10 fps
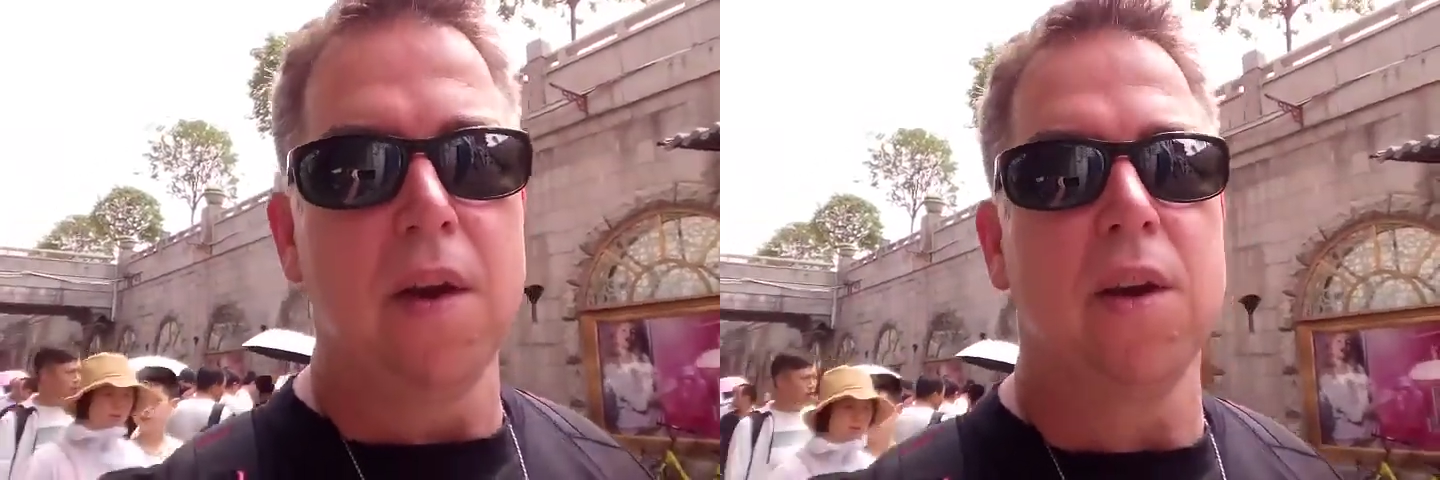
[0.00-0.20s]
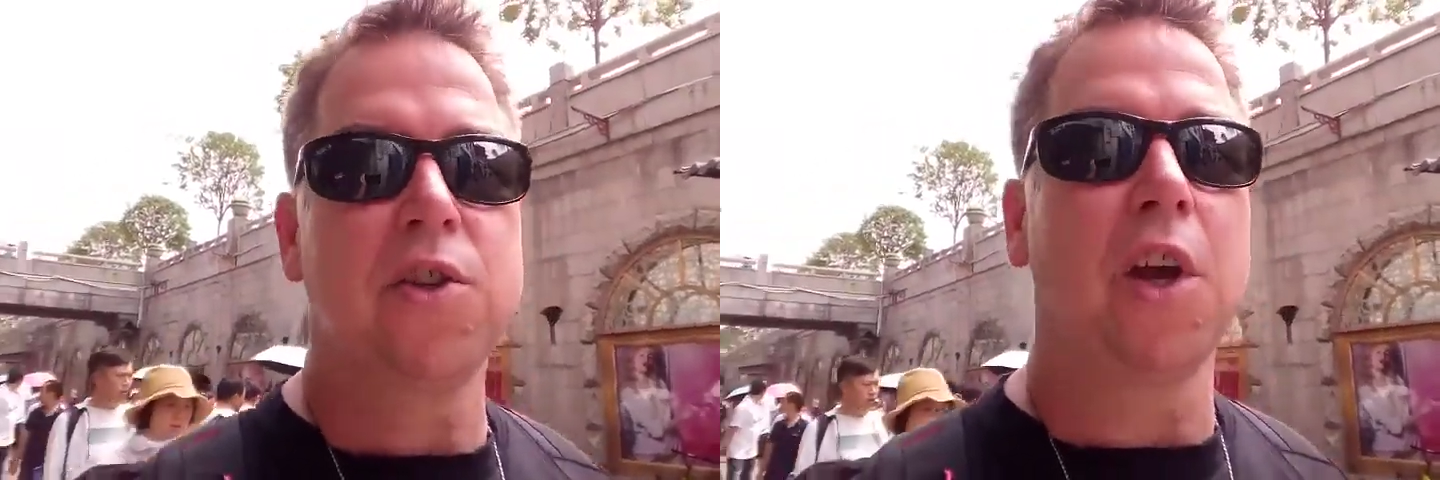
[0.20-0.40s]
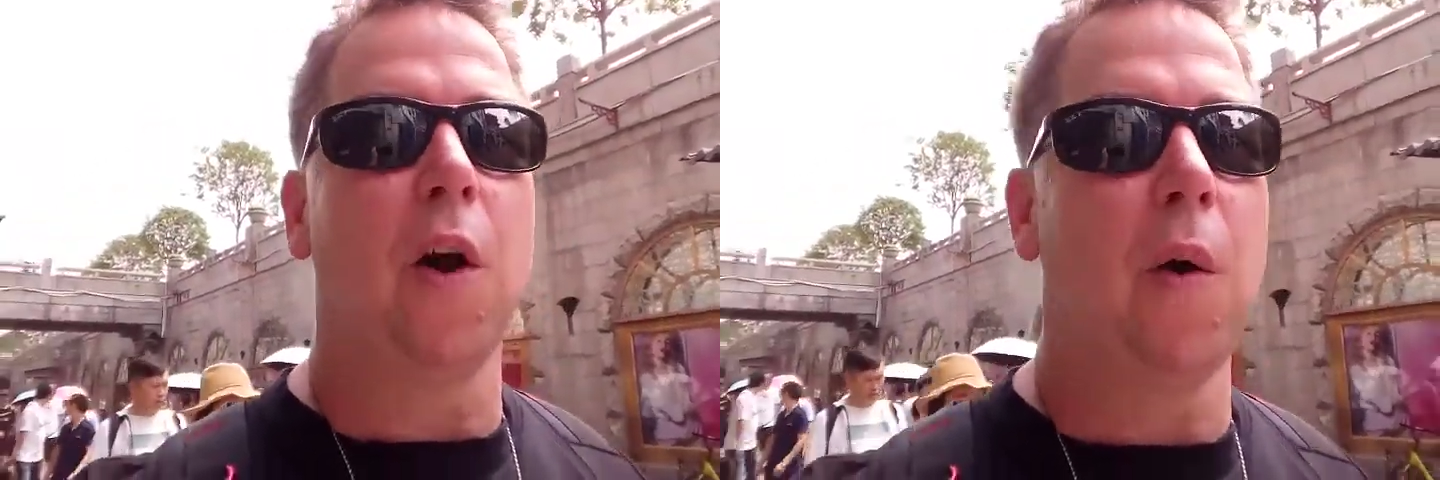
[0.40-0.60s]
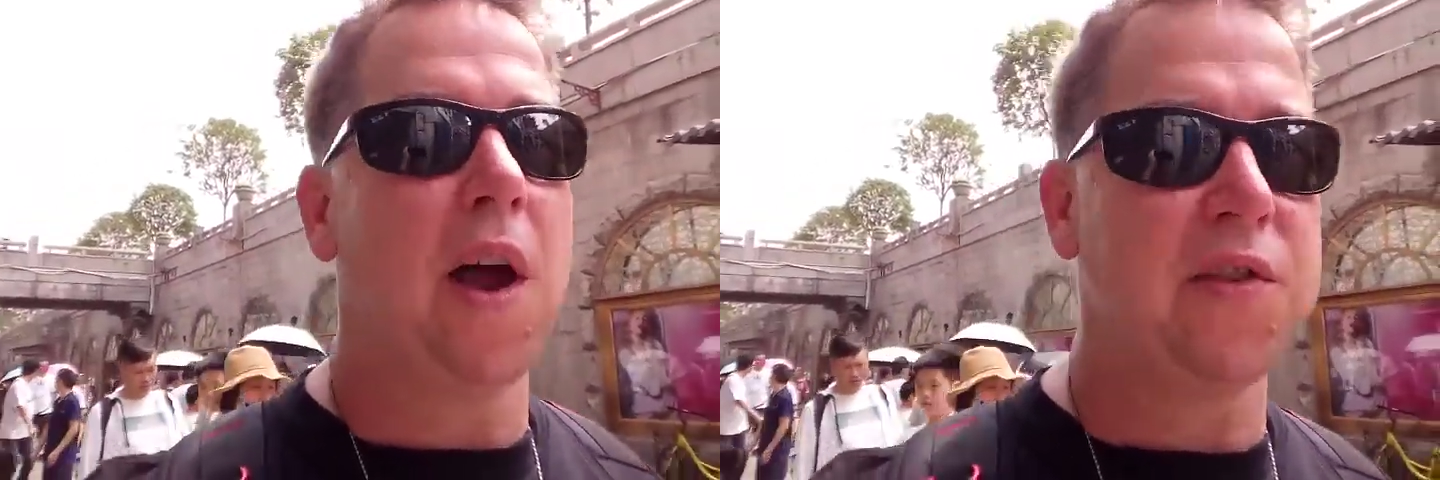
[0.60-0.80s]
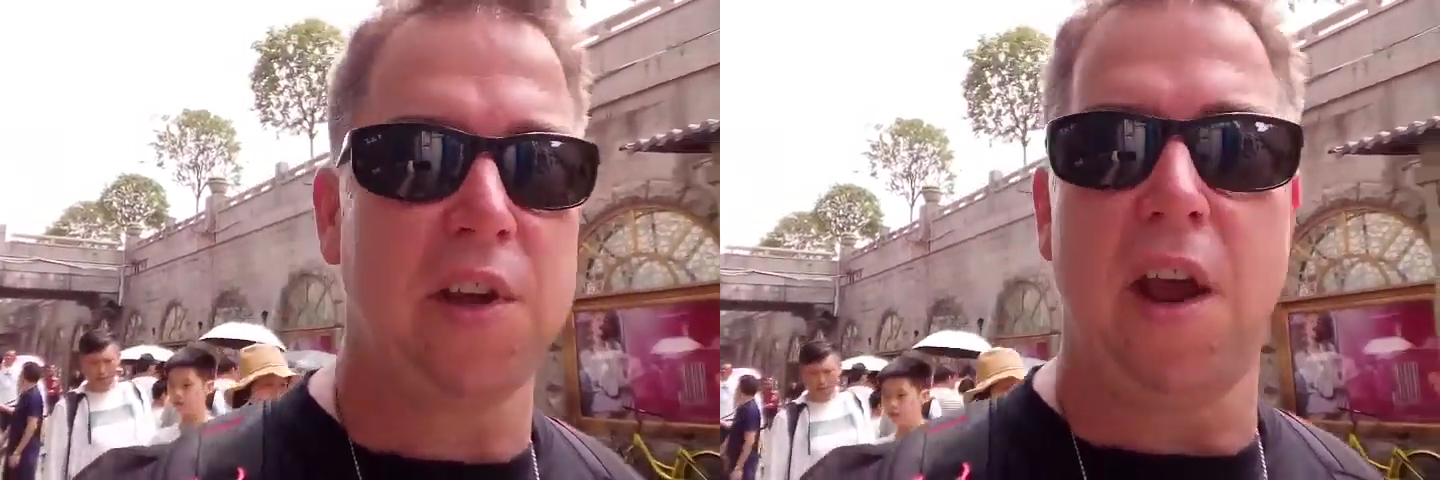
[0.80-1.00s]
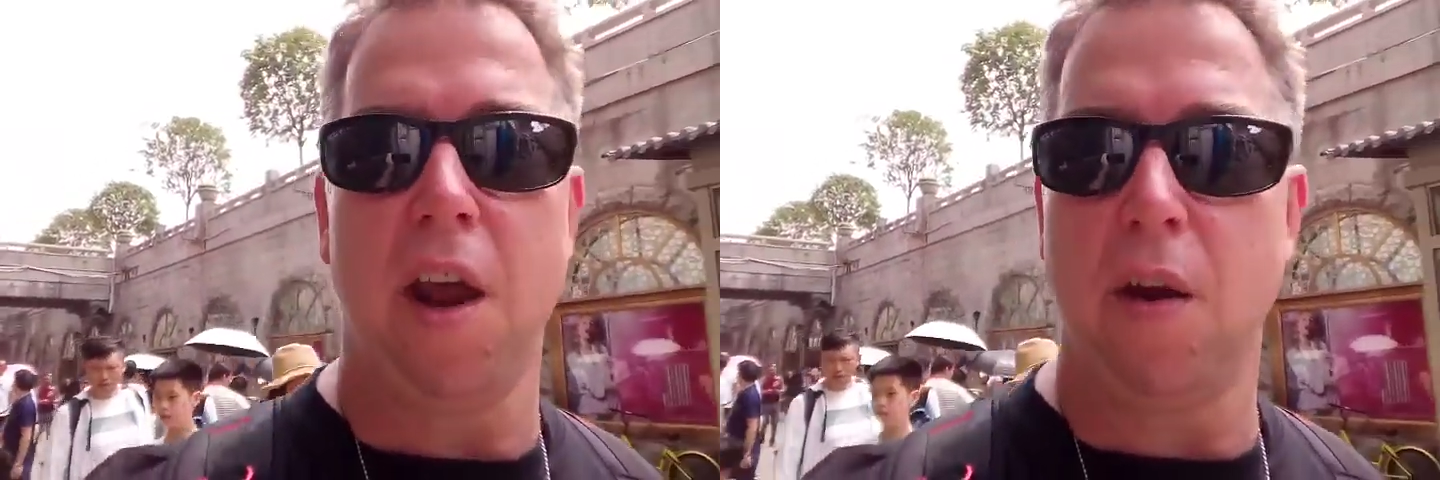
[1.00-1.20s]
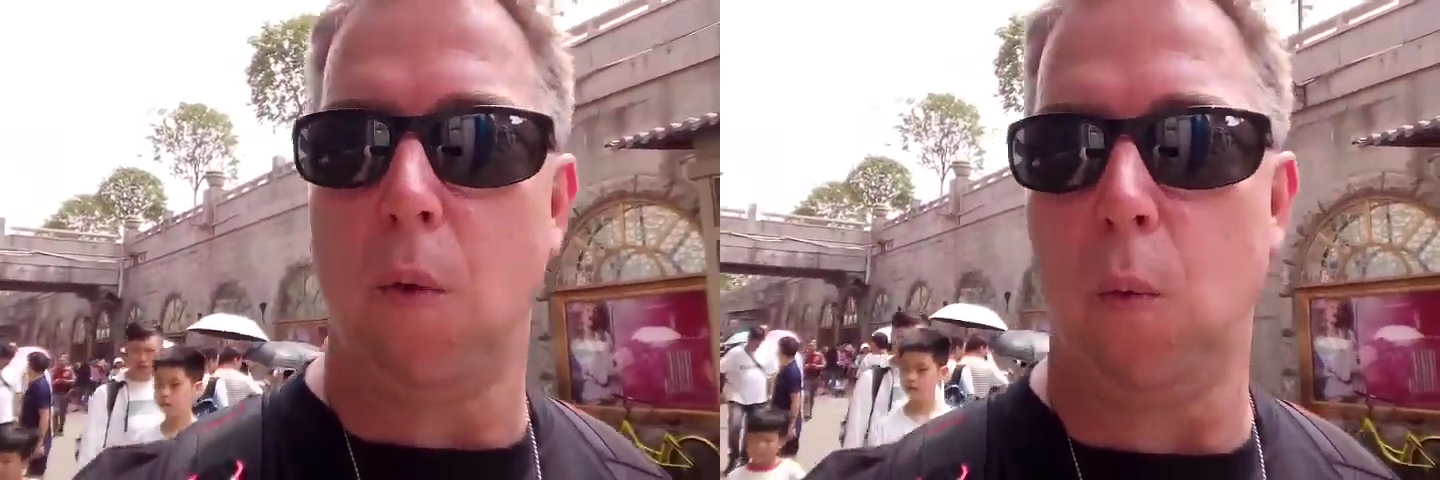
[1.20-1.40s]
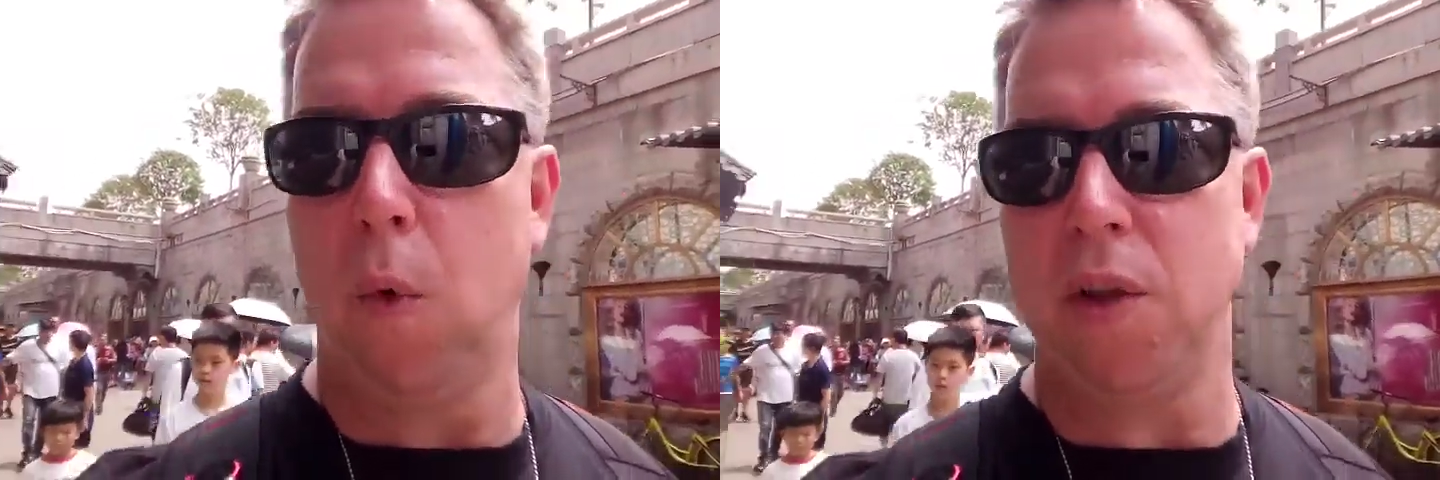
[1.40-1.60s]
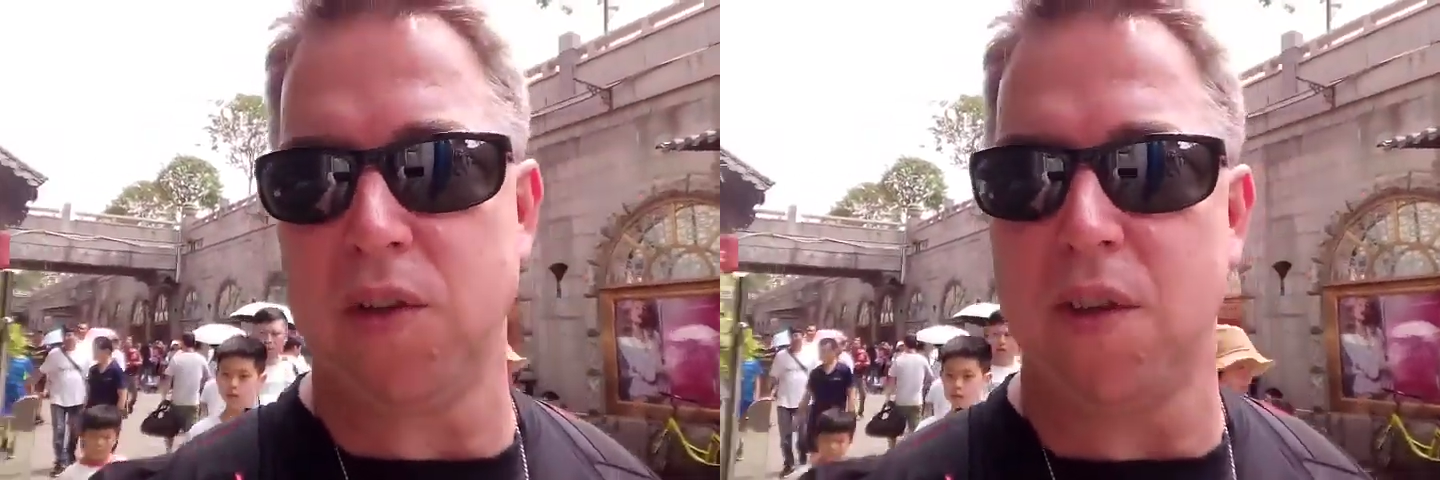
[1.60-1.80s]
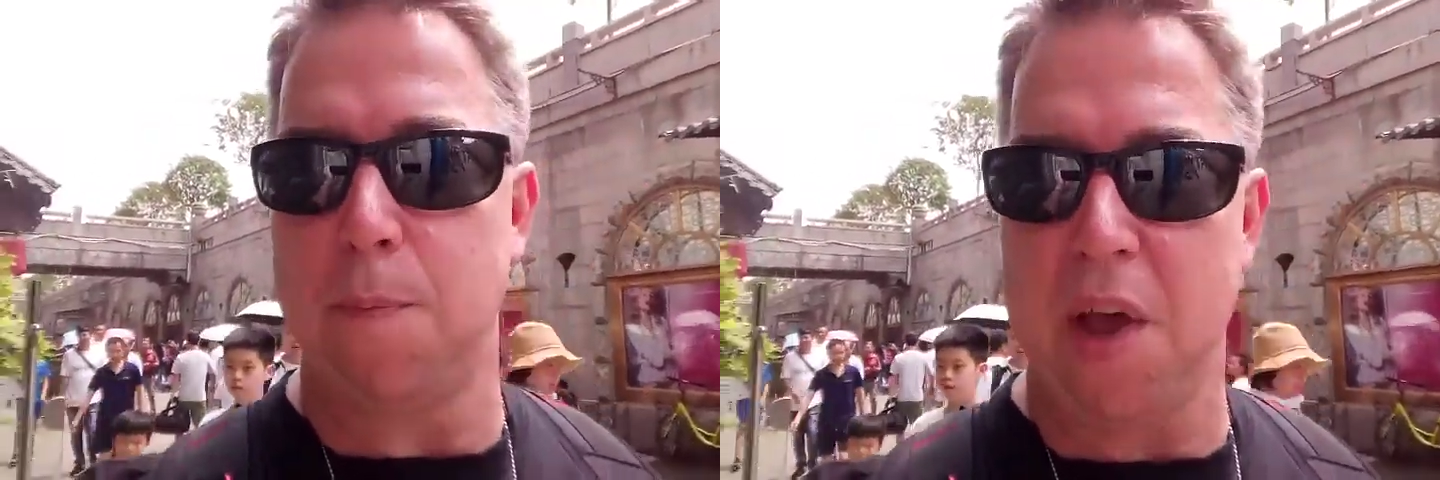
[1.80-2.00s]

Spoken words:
So I said, what's the